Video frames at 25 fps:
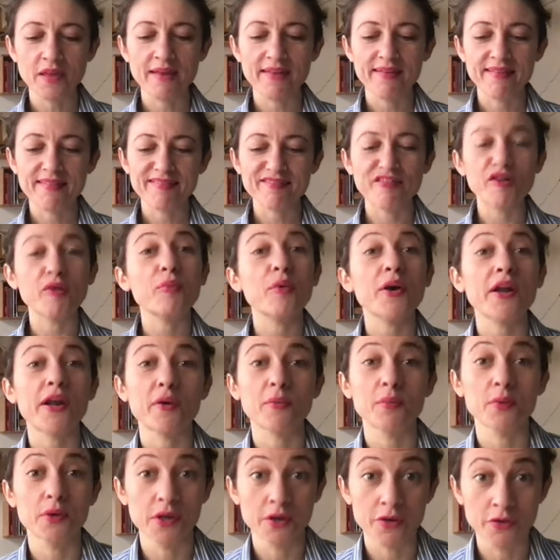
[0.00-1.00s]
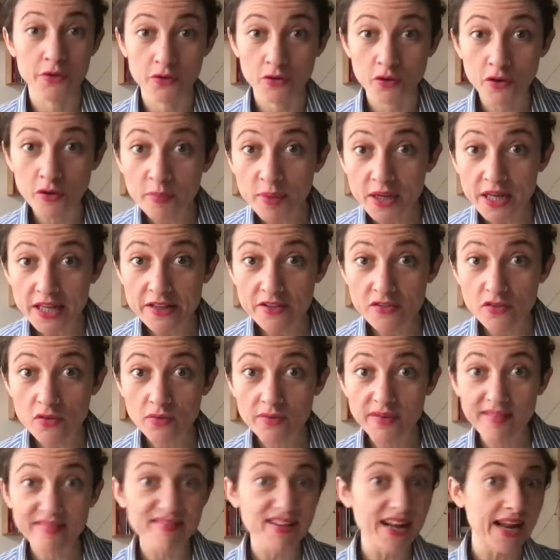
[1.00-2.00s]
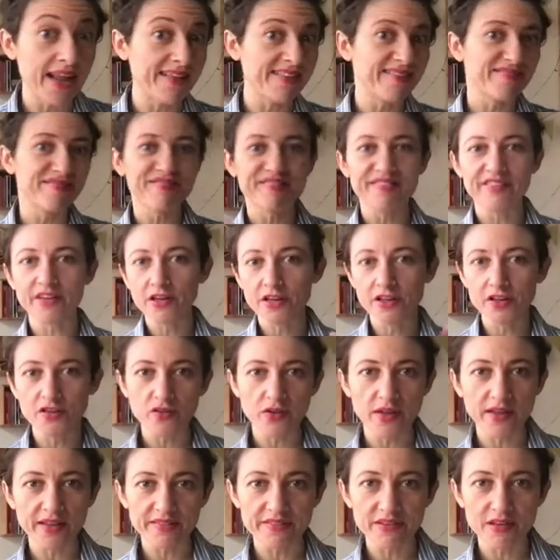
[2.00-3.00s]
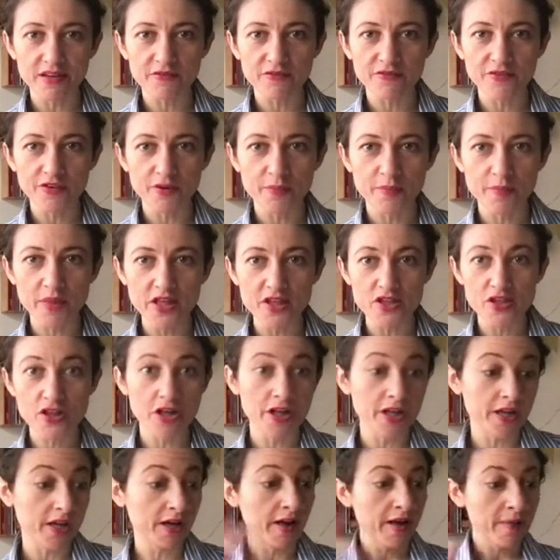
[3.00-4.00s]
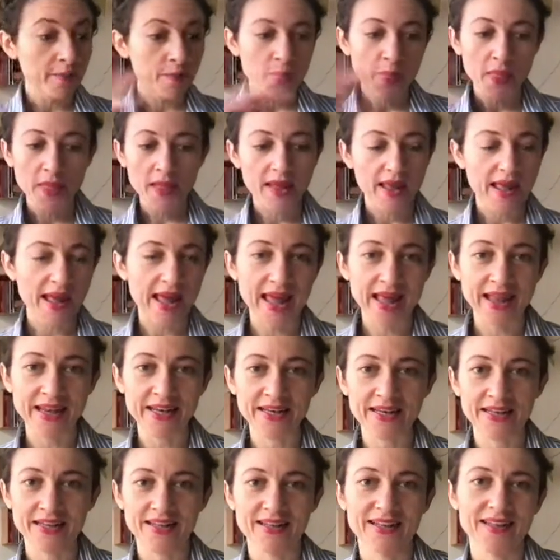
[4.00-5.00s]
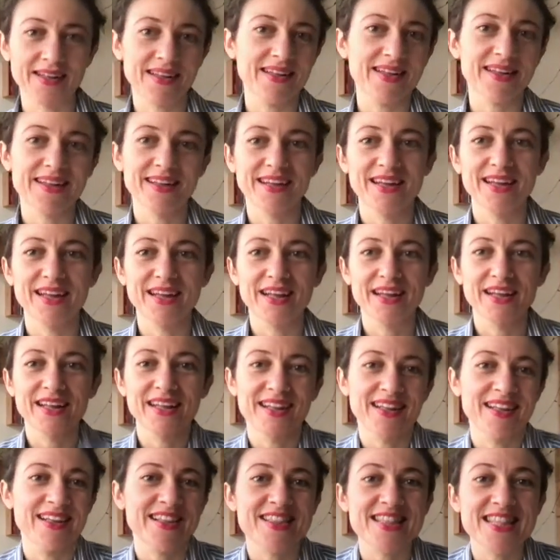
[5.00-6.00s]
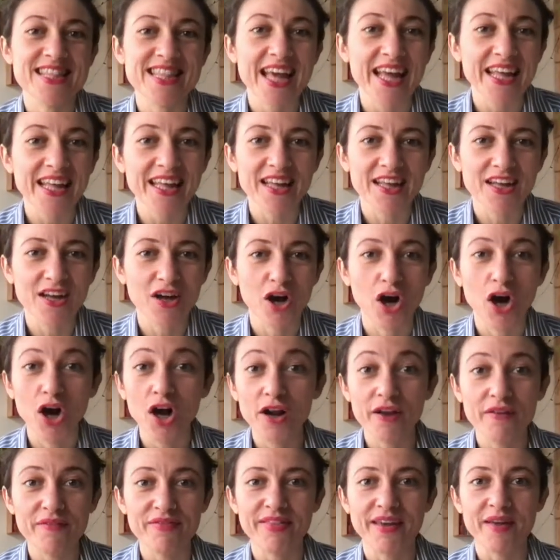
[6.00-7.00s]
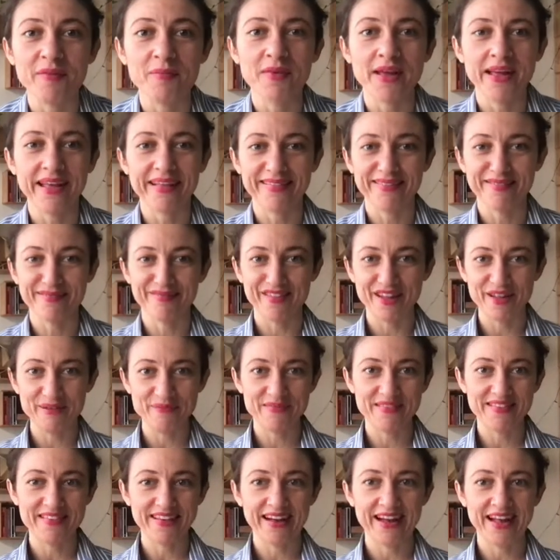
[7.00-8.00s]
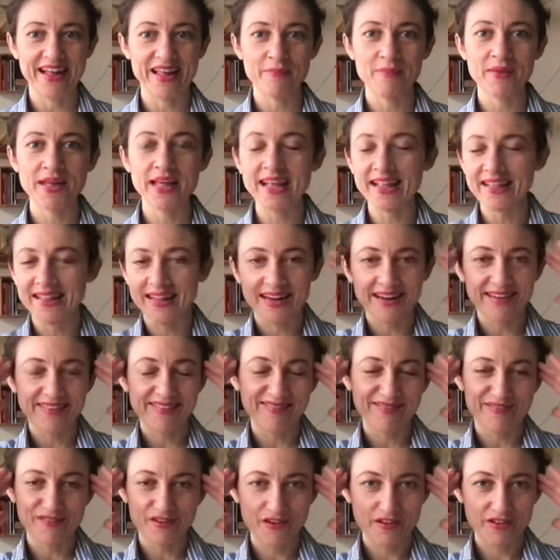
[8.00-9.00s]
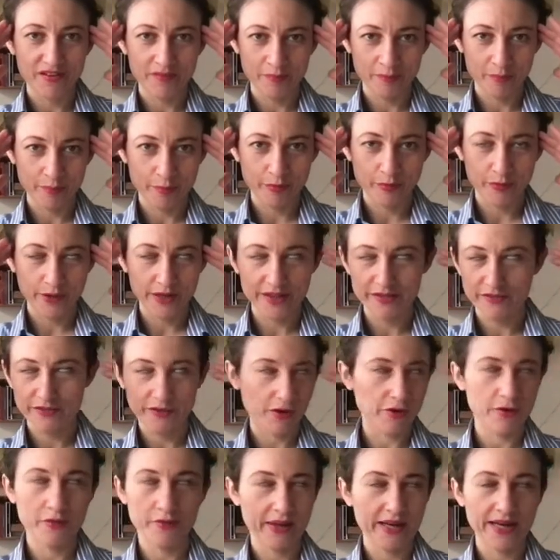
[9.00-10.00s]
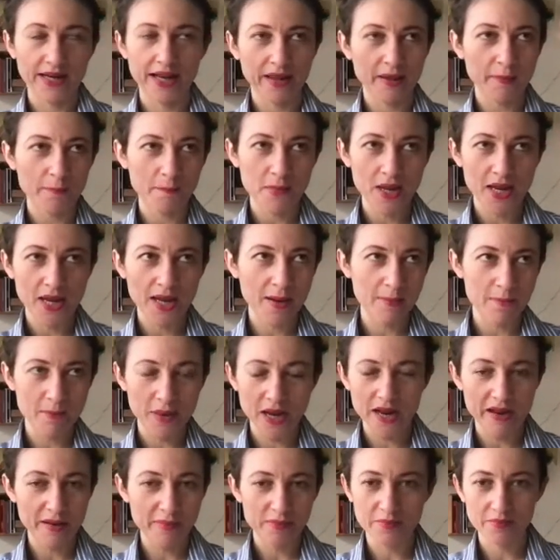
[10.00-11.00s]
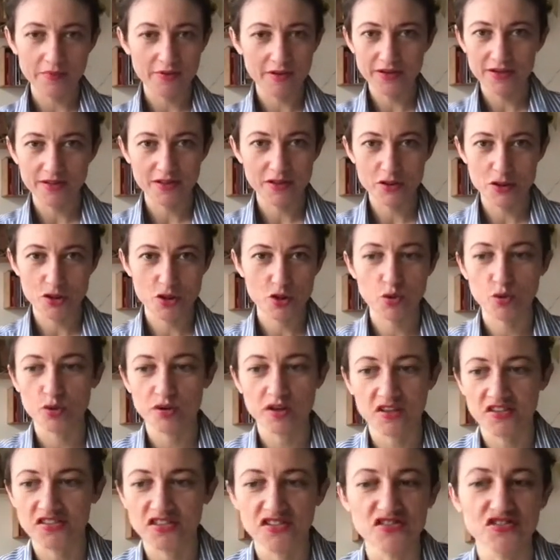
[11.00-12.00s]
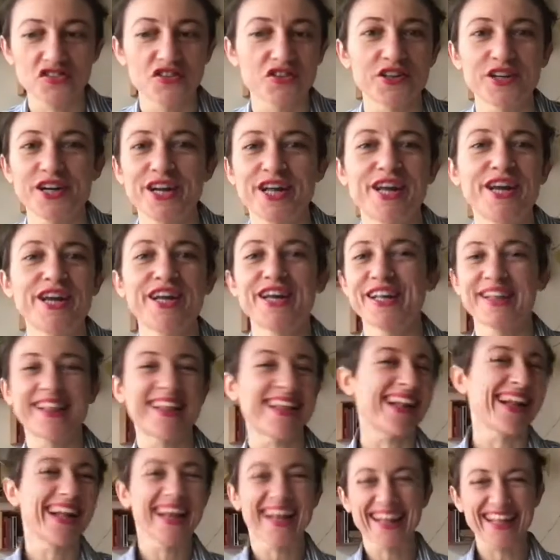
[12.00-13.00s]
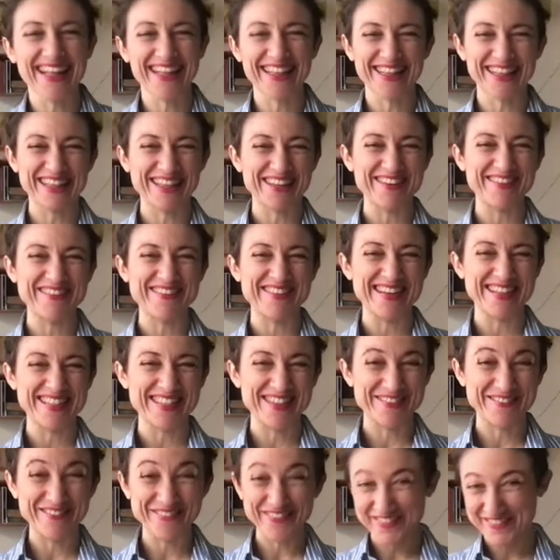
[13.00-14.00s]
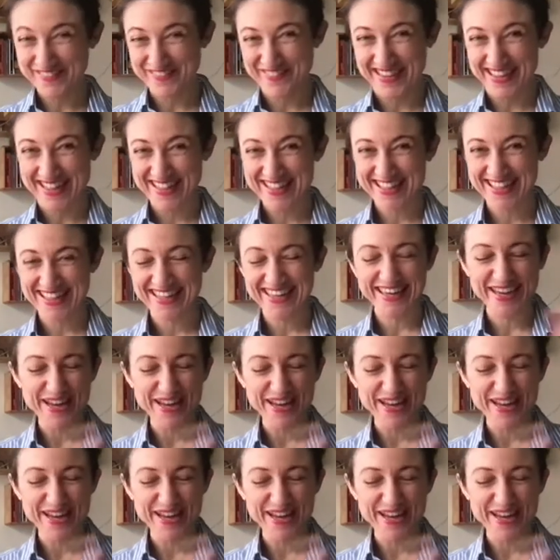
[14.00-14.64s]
So what I would normally do is like start to gather information and check all of them at the same time, and then at a certain point go in like maybe short circuit, like too much information.